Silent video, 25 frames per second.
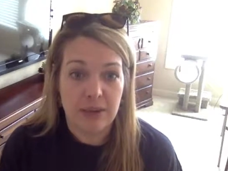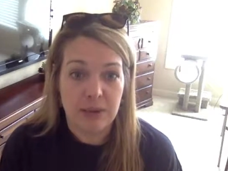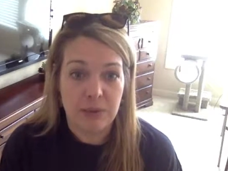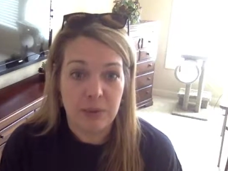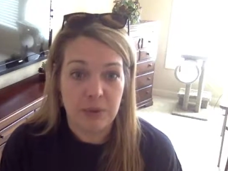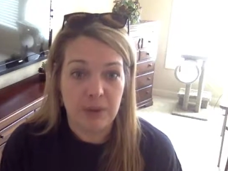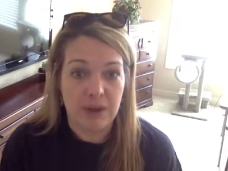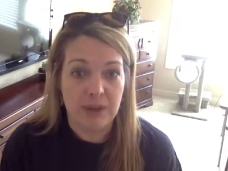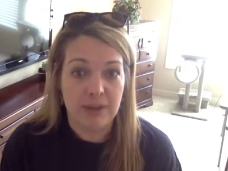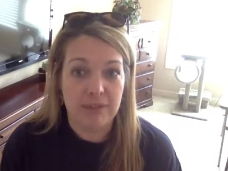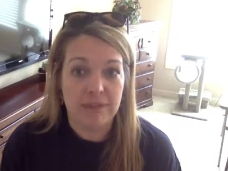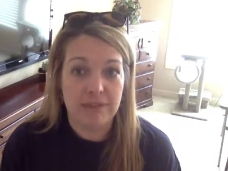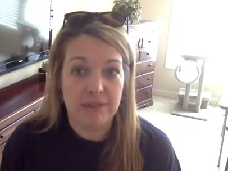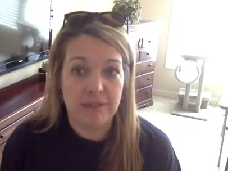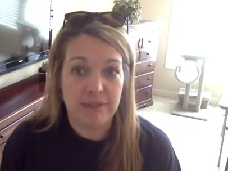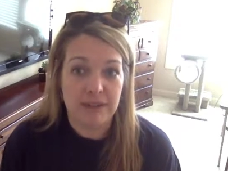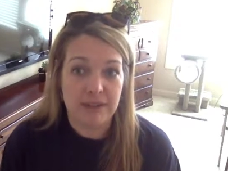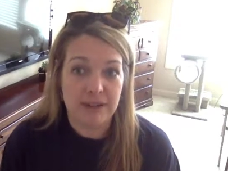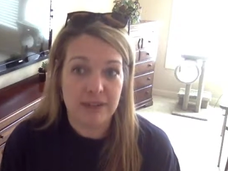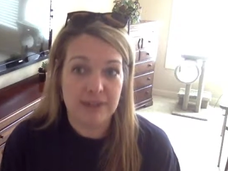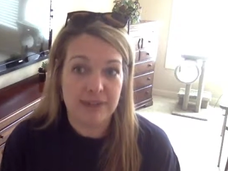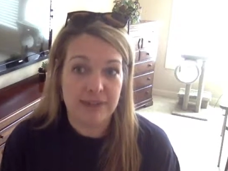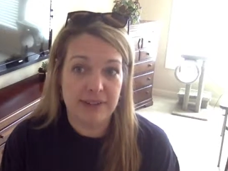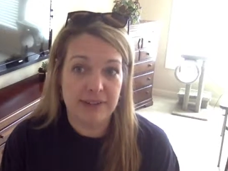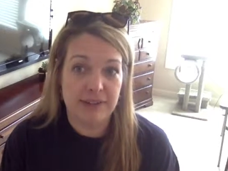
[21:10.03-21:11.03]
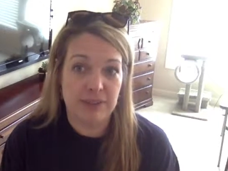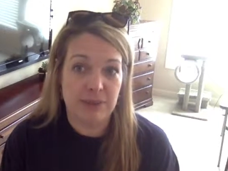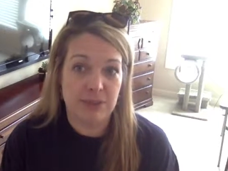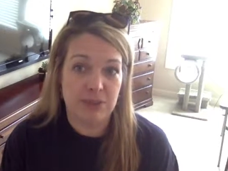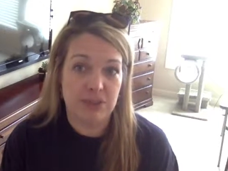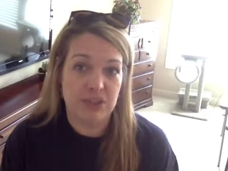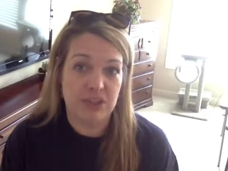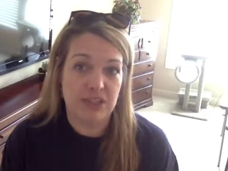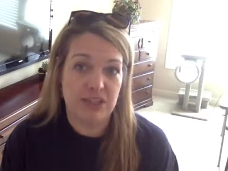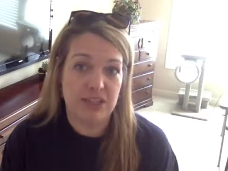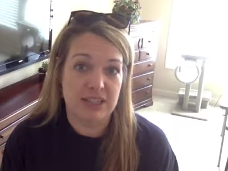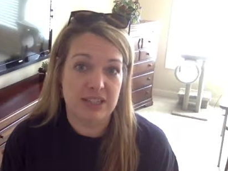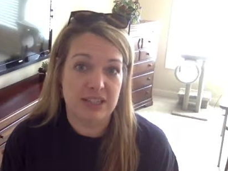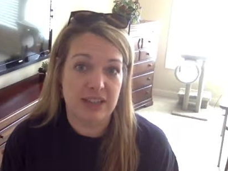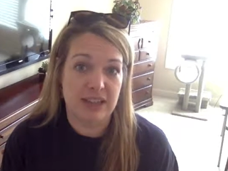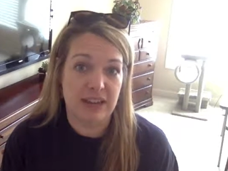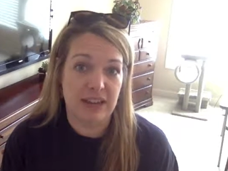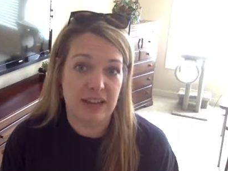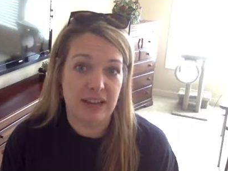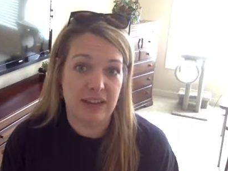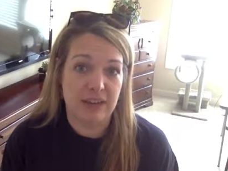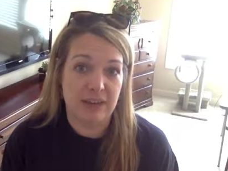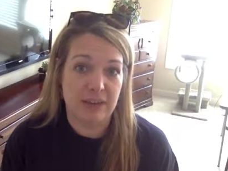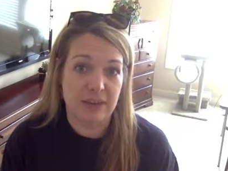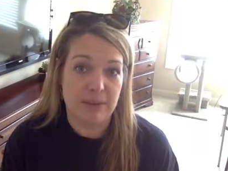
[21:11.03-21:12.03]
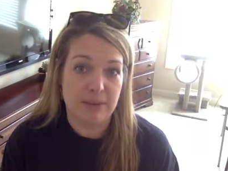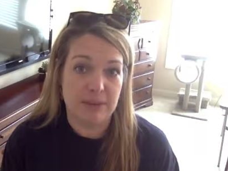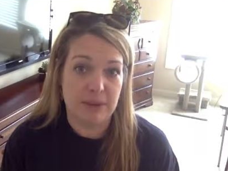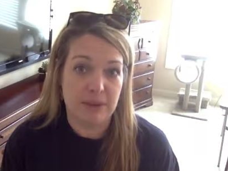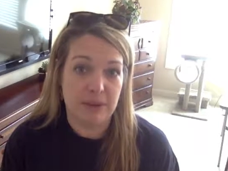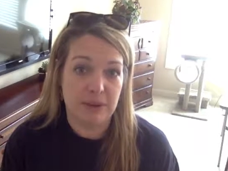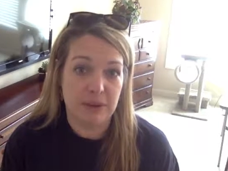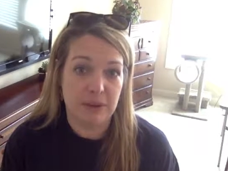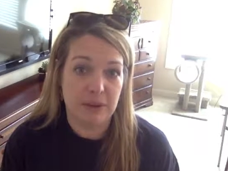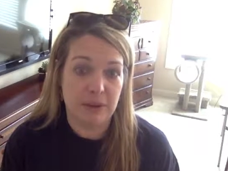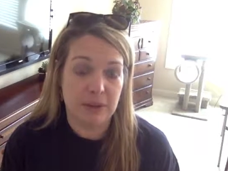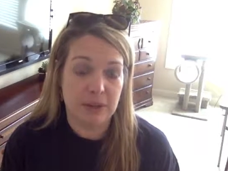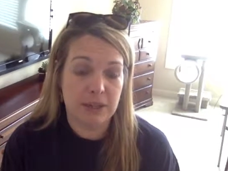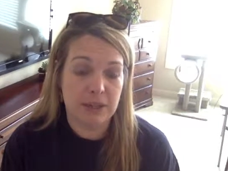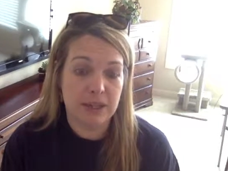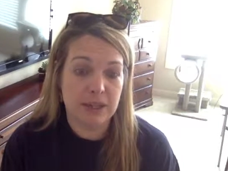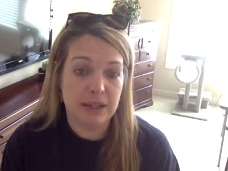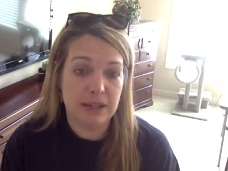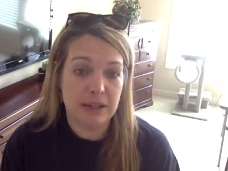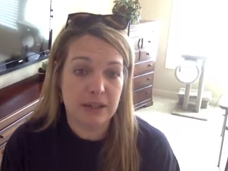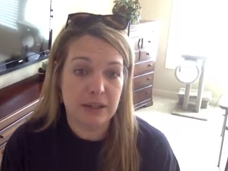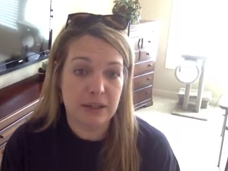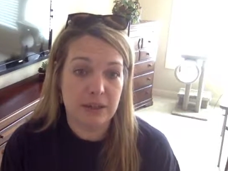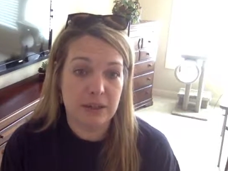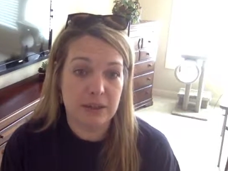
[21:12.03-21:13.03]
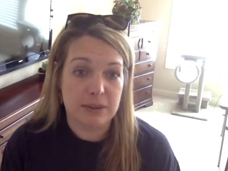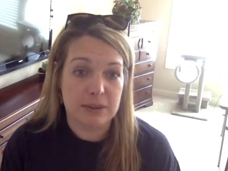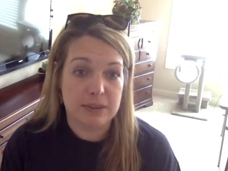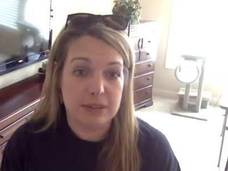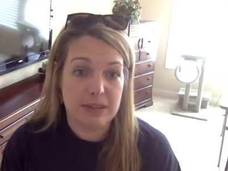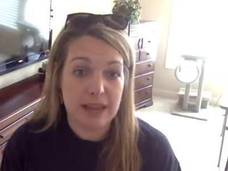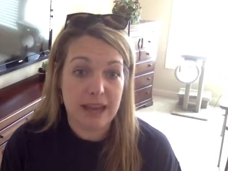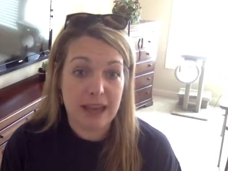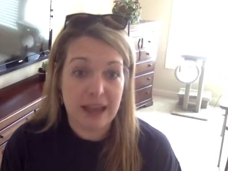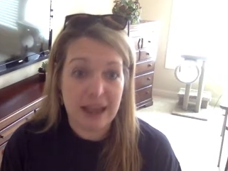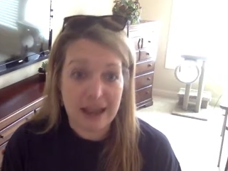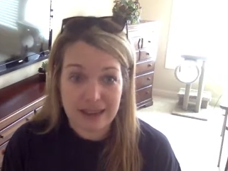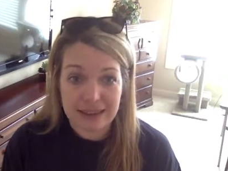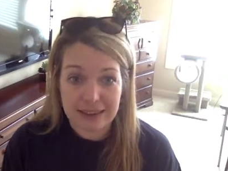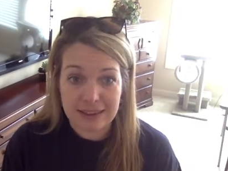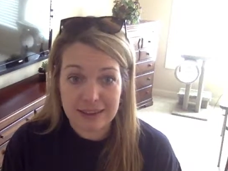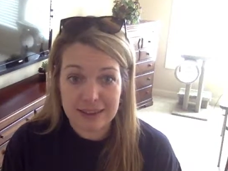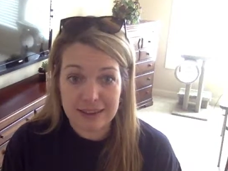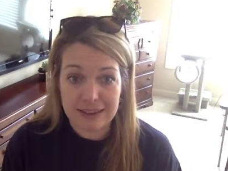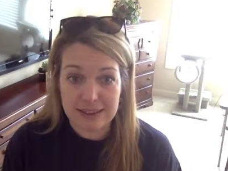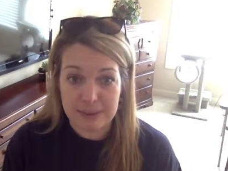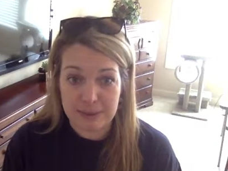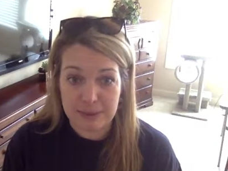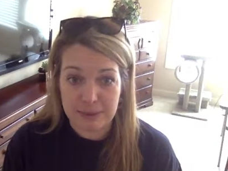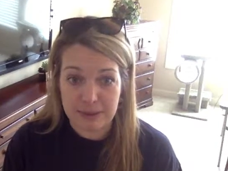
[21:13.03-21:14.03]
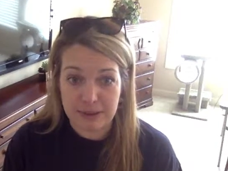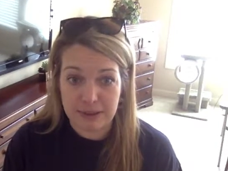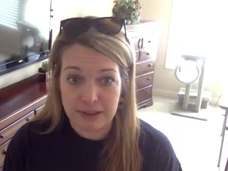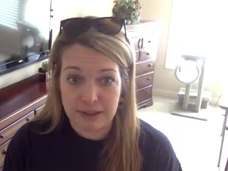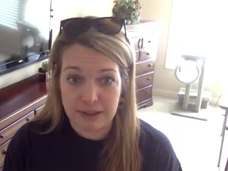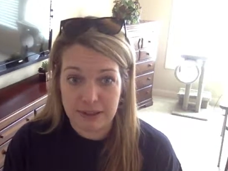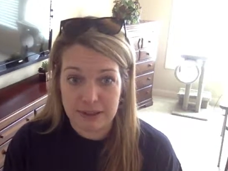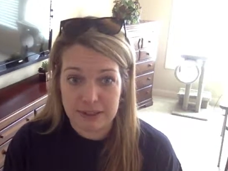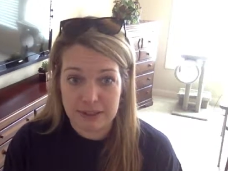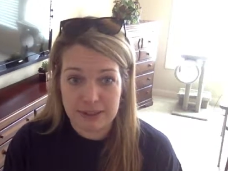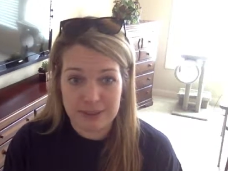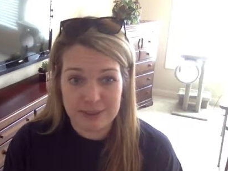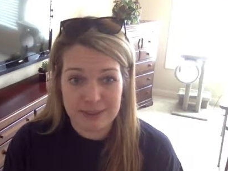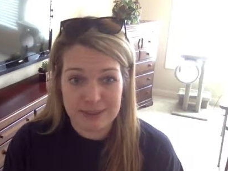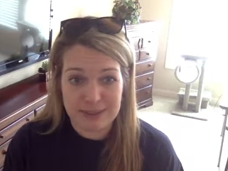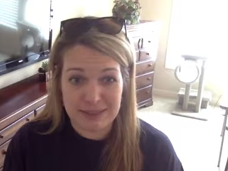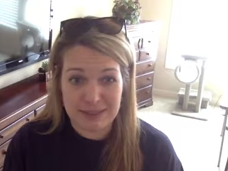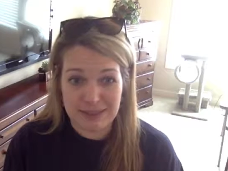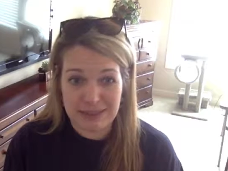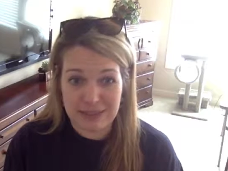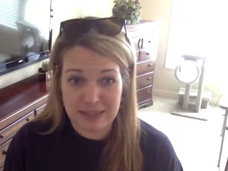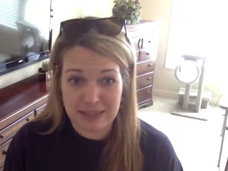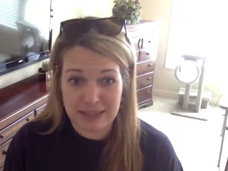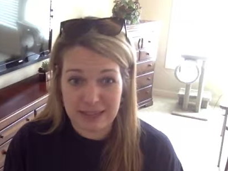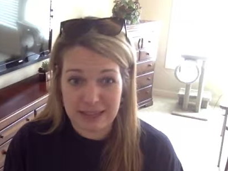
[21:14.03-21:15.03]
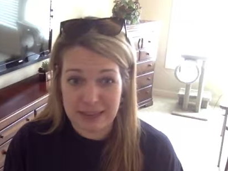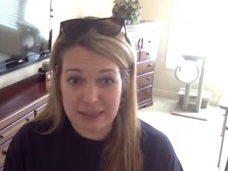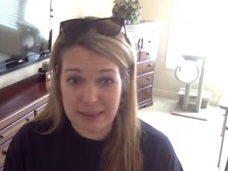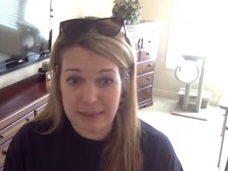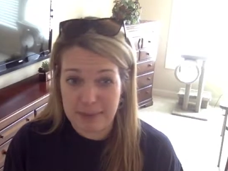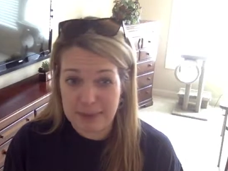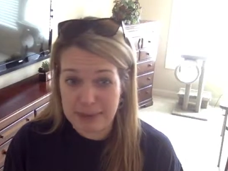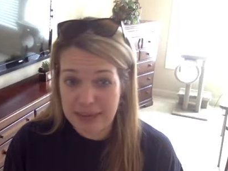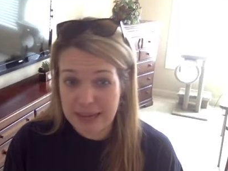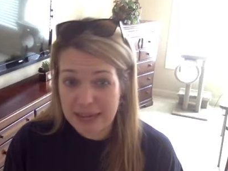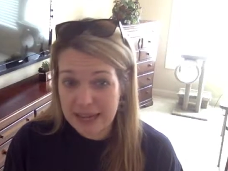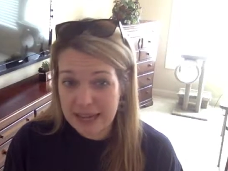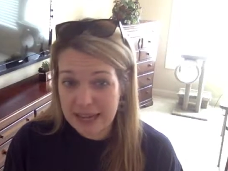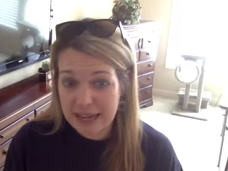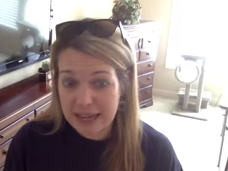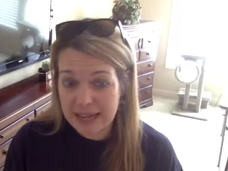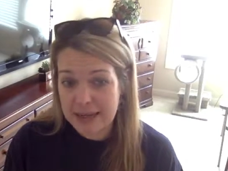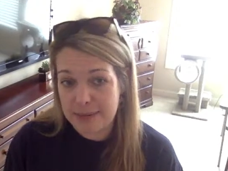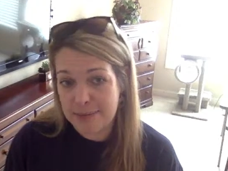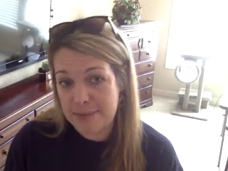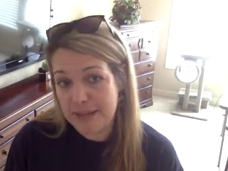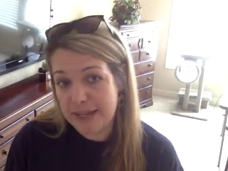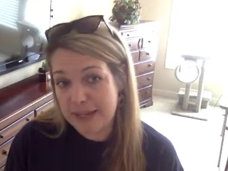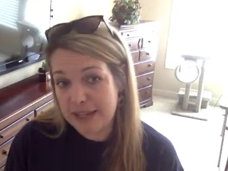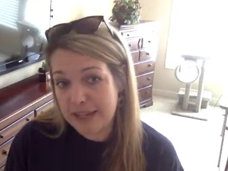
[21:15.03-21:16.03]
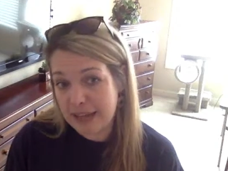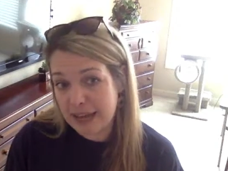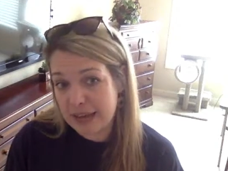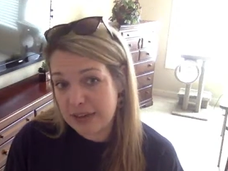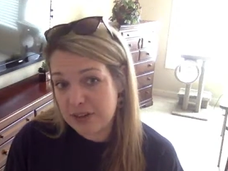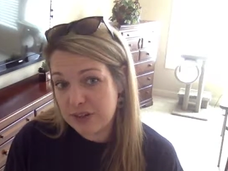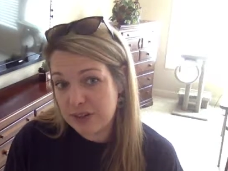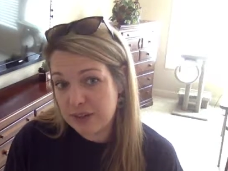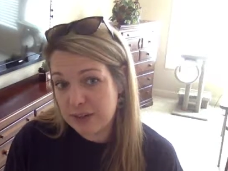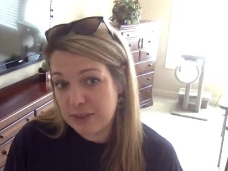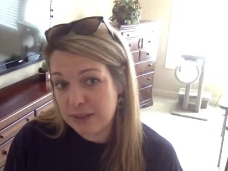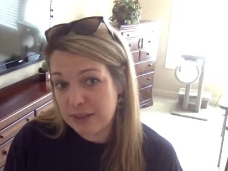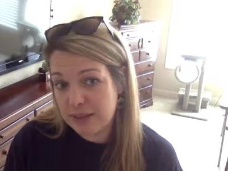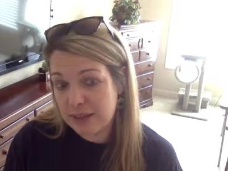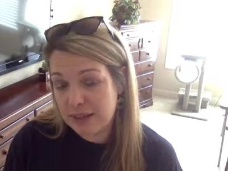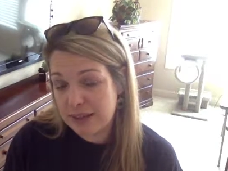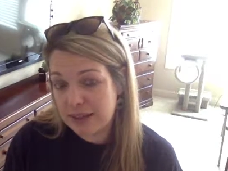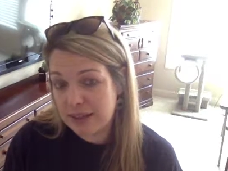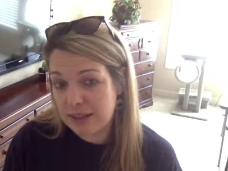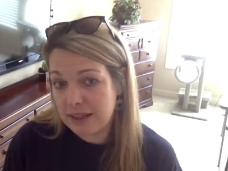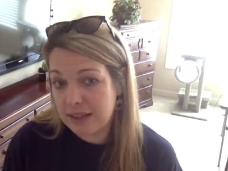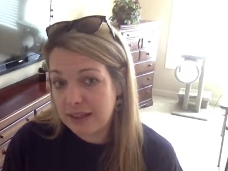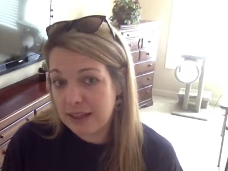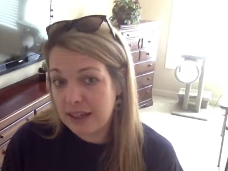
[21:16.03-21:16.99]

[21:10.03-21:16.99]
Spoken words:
We are very, very fortunate to have a billing coordinator who is highly experienced, specifically in Medicaid and pediatric billing,